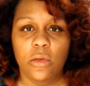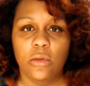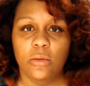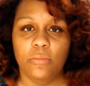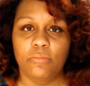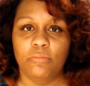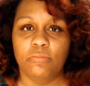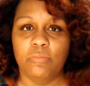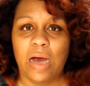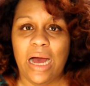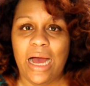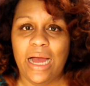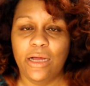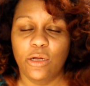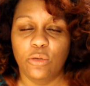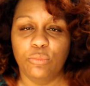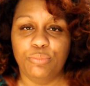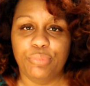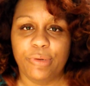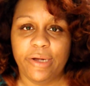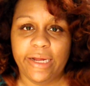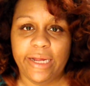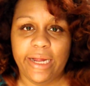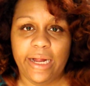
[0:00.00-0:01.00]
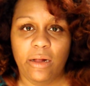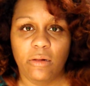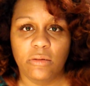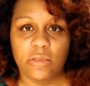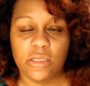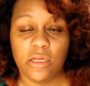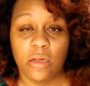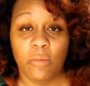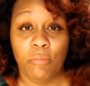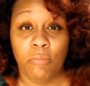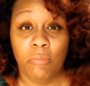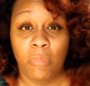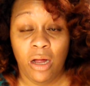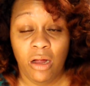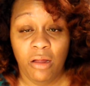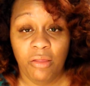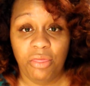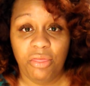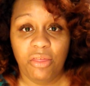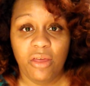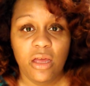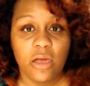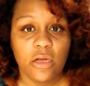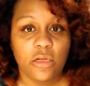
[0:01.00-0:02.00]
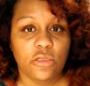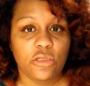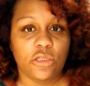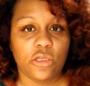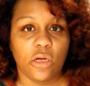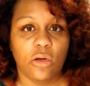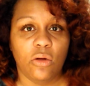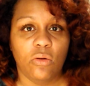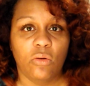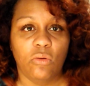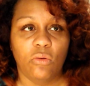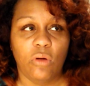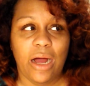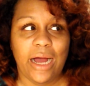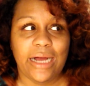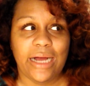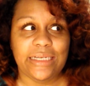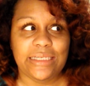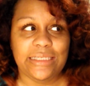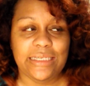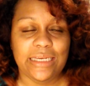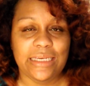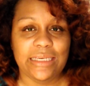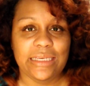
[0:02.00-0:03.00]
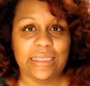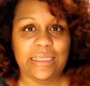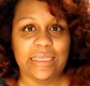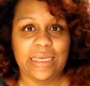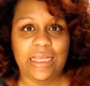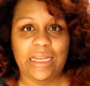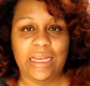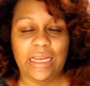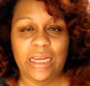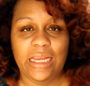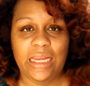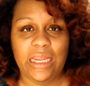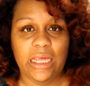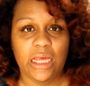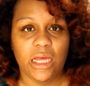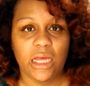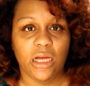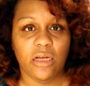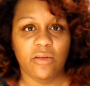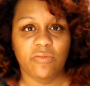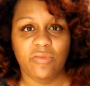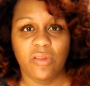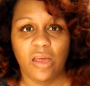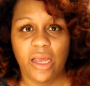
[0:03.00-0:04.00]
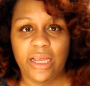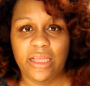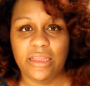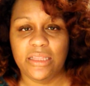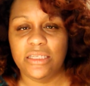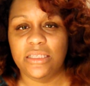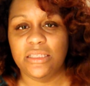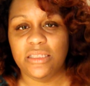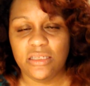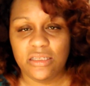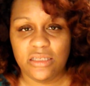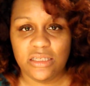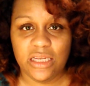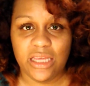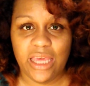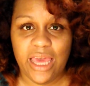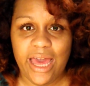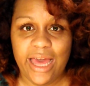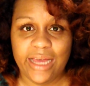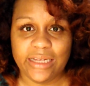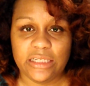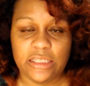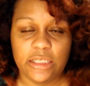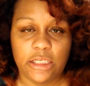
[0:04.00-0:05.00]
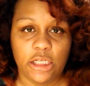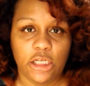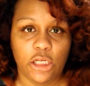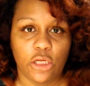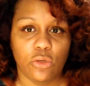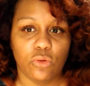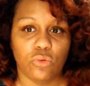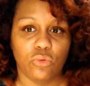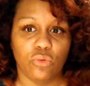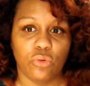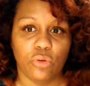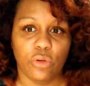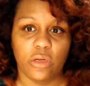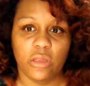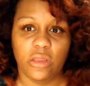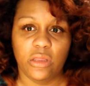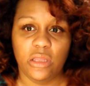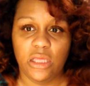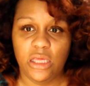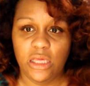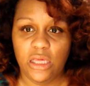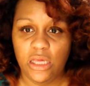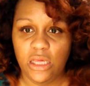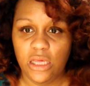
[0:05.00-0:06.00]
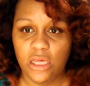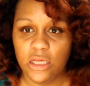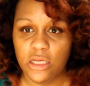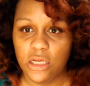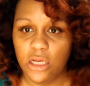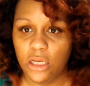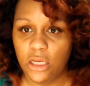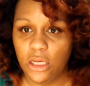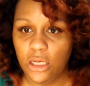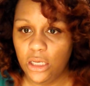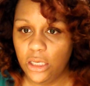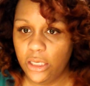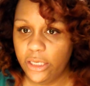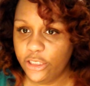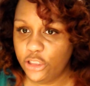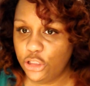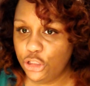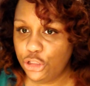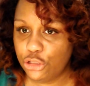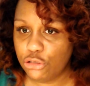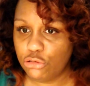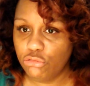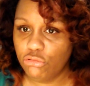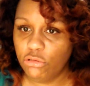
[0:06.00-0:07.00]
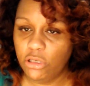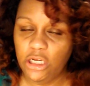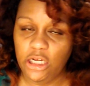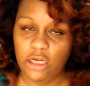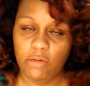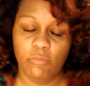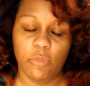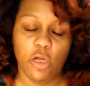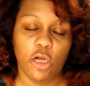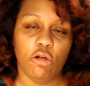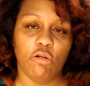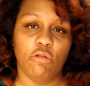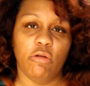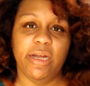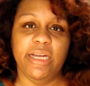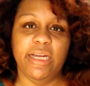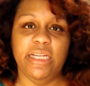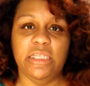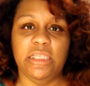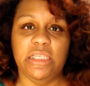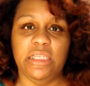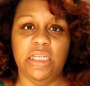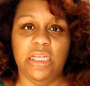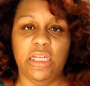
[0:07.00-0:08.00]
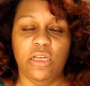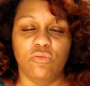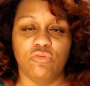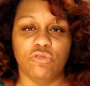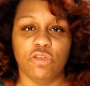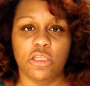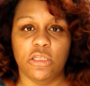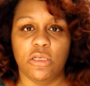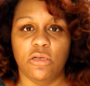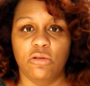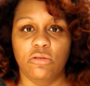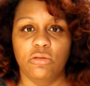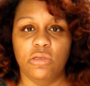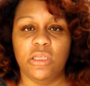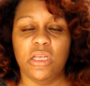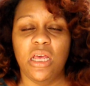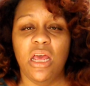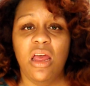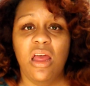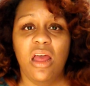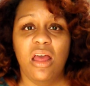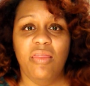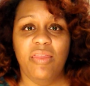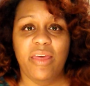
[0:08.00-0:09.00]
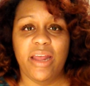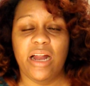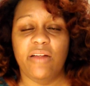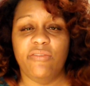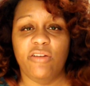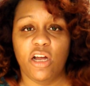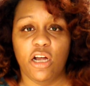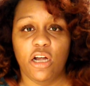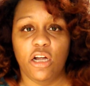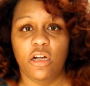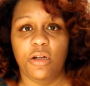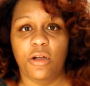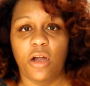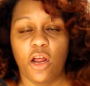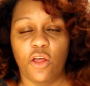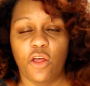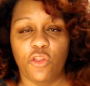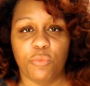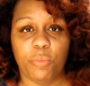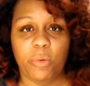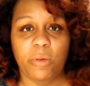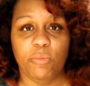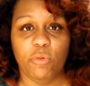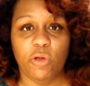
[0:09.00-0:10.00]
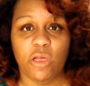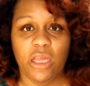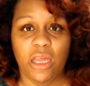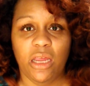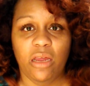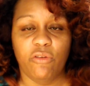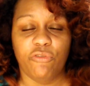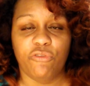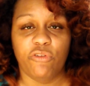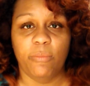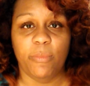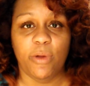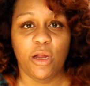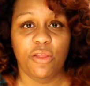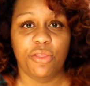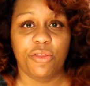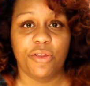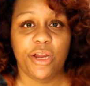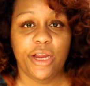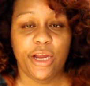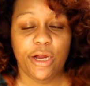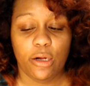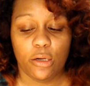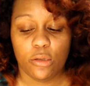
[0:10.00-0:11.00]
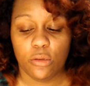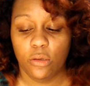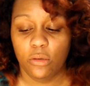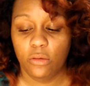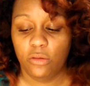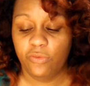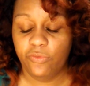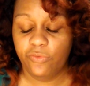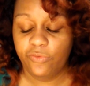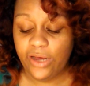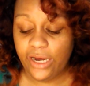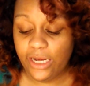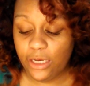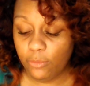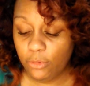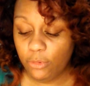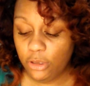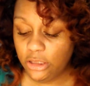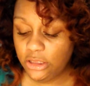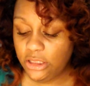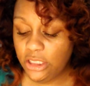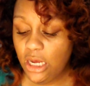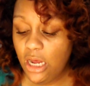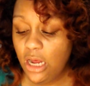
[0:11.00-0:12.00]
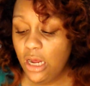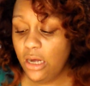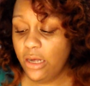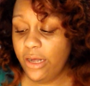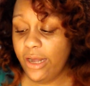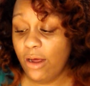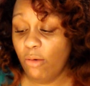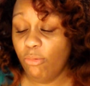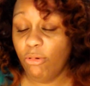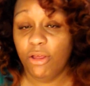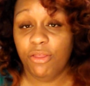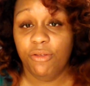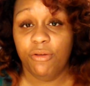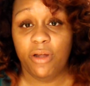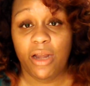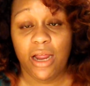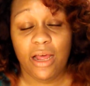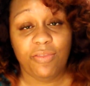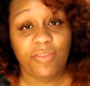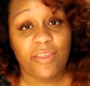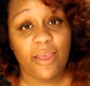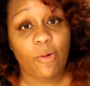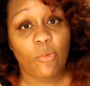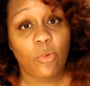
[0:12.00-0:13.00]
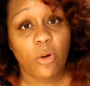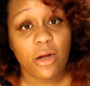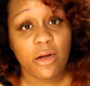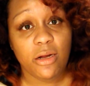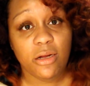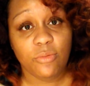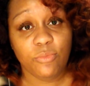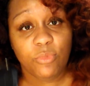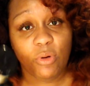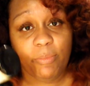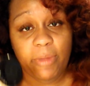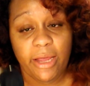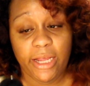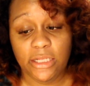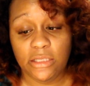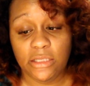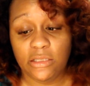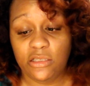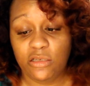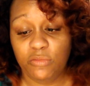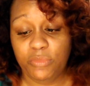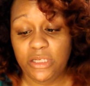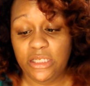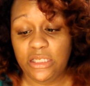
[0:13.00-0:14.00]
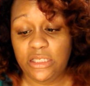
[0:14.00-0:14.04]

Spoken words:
mild breakouts a month, so I didn't get any of like the cystic acne or the extreme crazy results that I've heard other people get from other hair growth vitamins. Now, whether or not they work remains to be